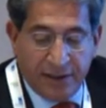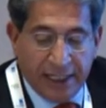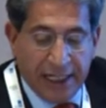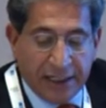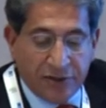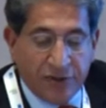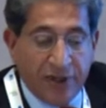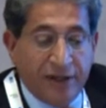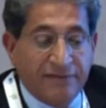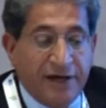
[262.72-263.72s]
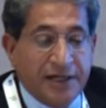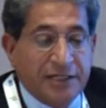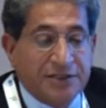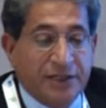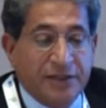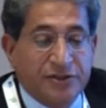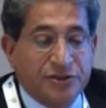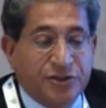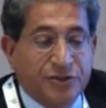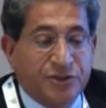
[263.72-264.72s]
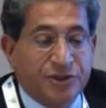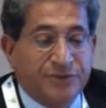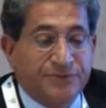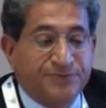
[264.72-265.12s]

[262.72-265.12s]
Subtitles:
the link to the financial institution.